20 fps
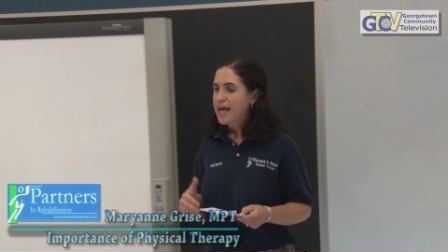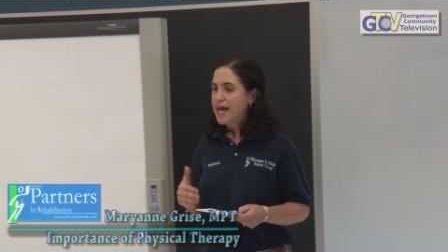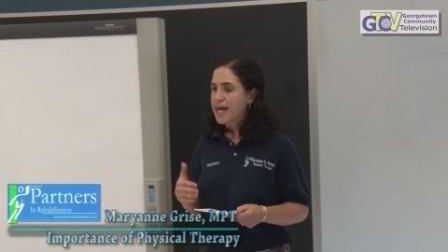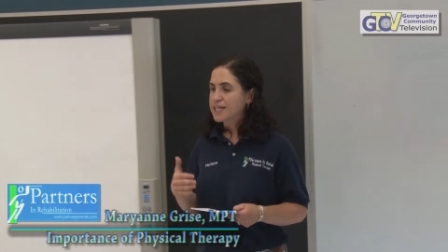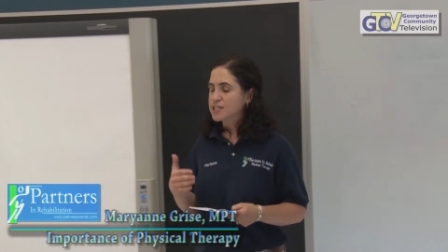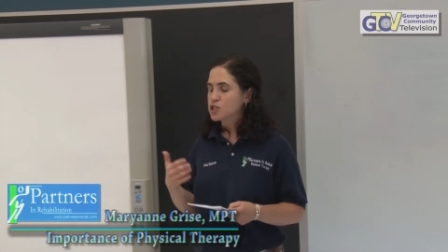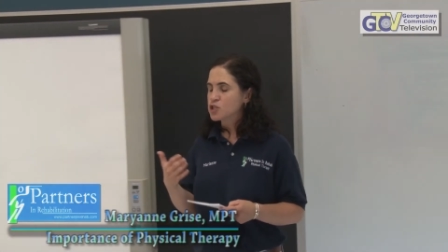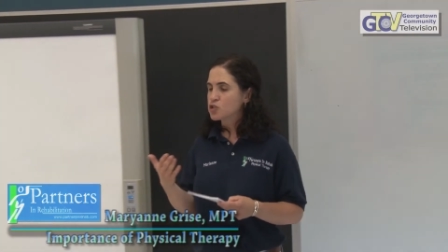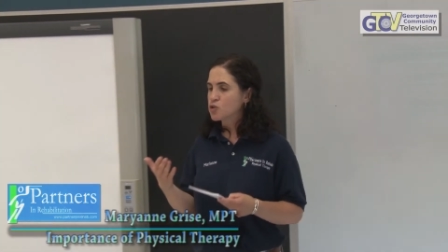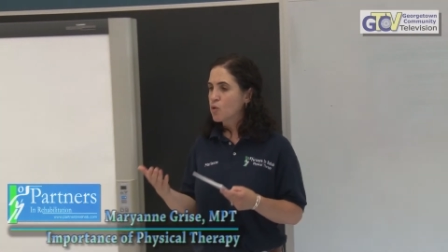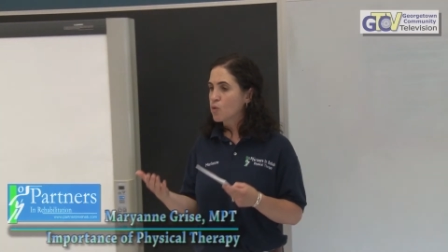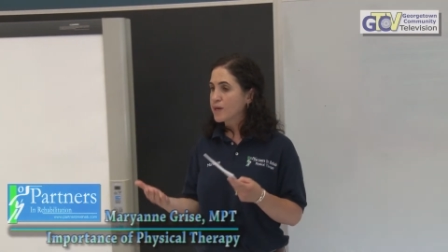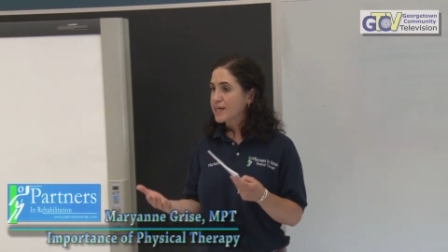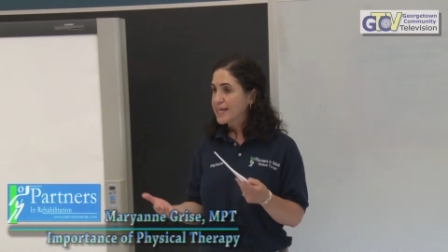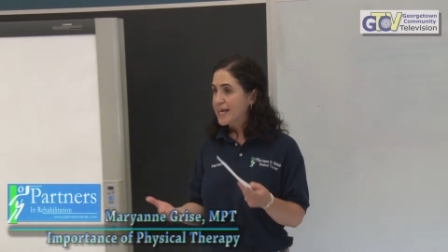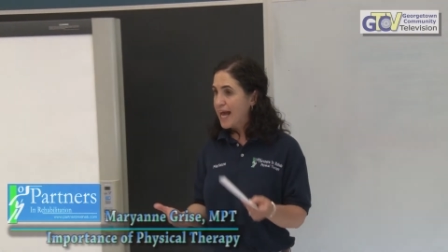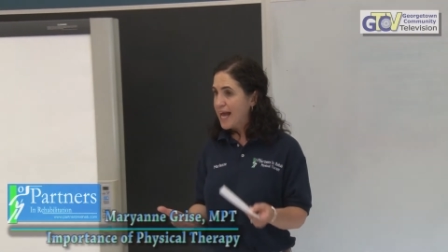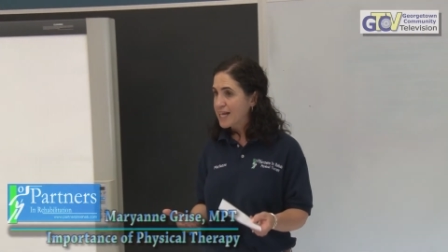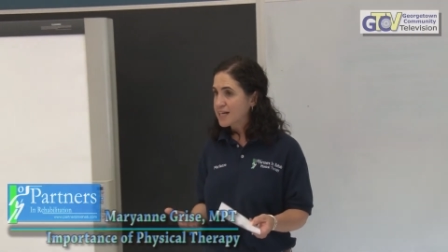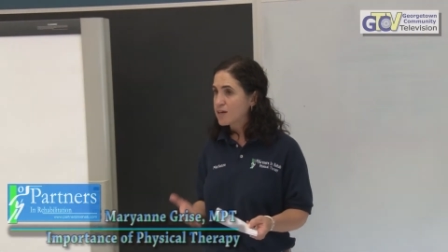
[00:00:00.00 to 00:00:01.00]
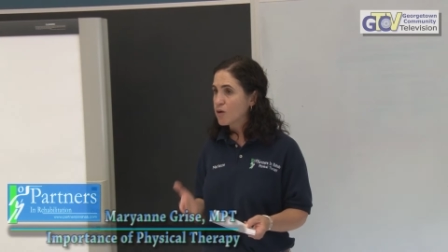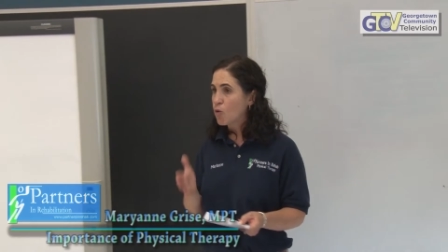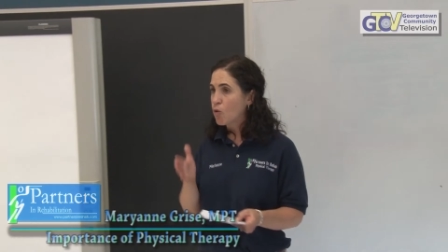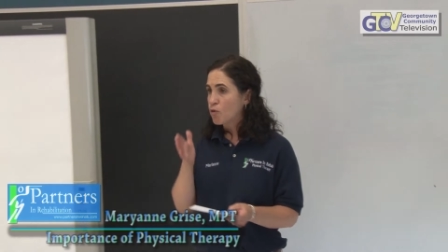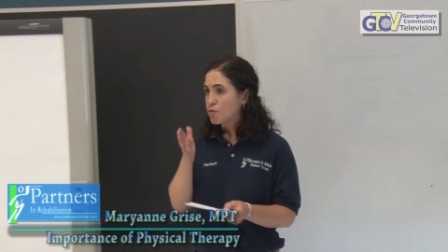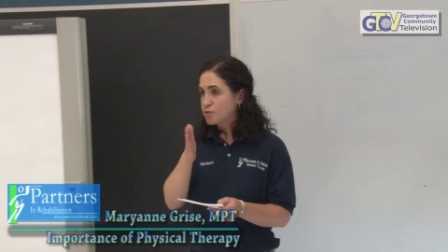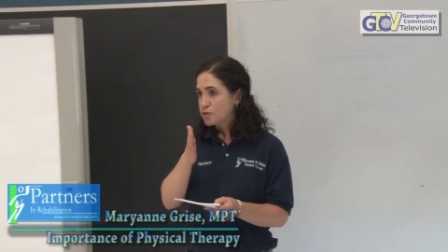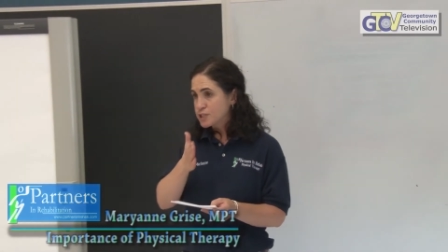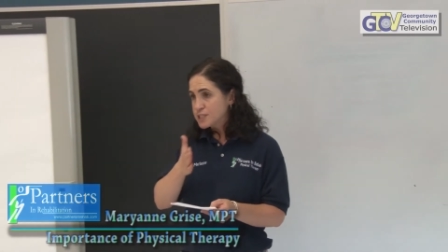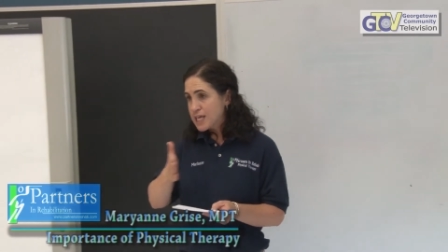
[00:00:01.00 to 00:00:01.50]
And so again,
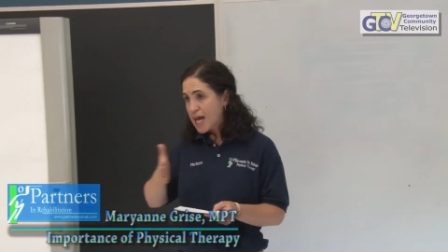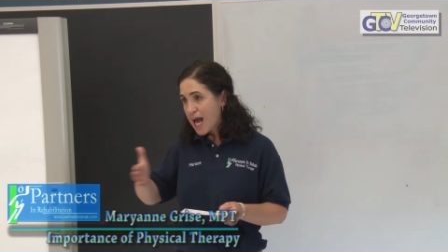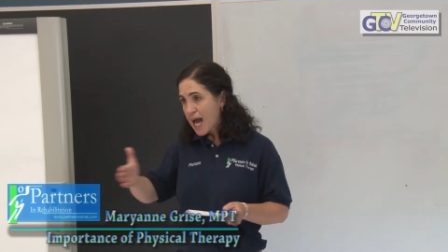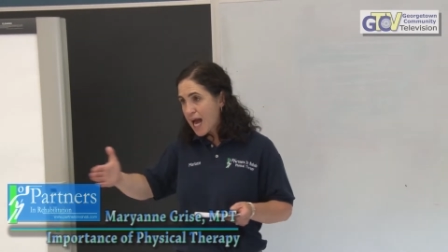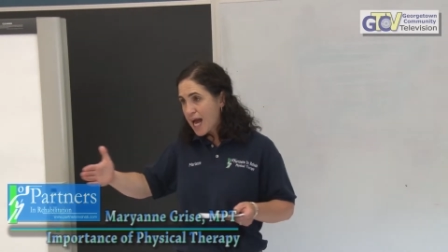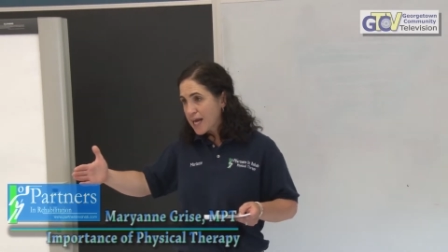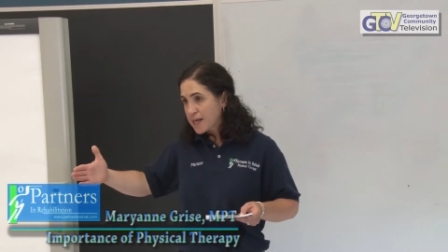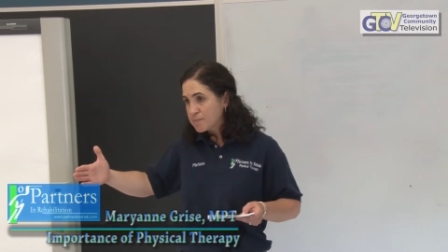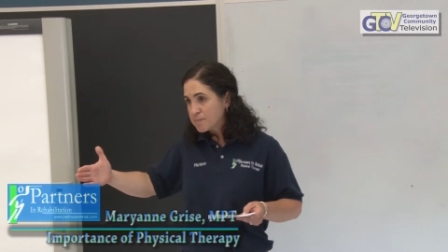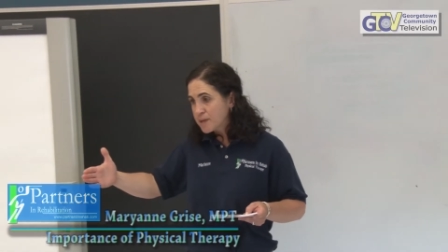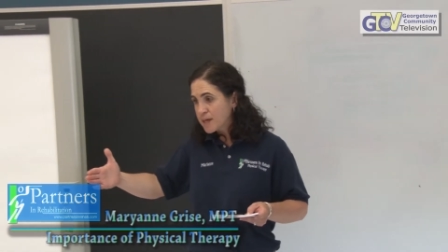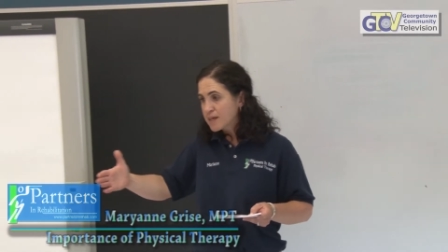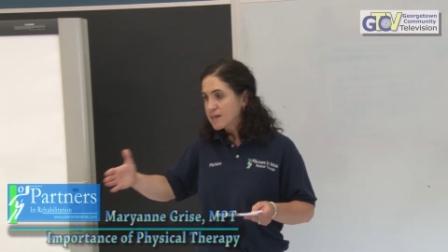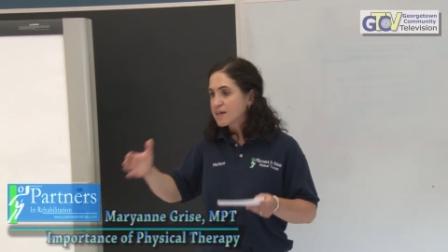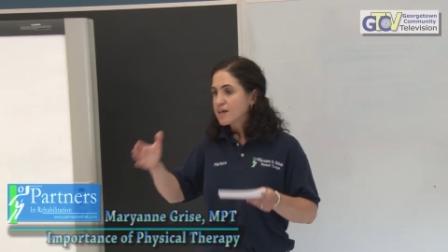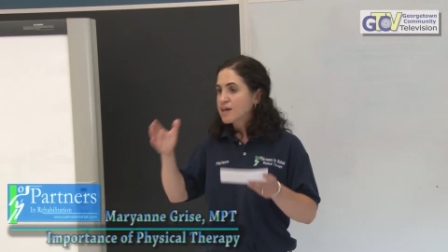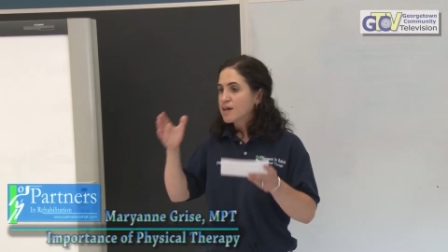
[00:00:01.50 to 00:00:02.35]
over time,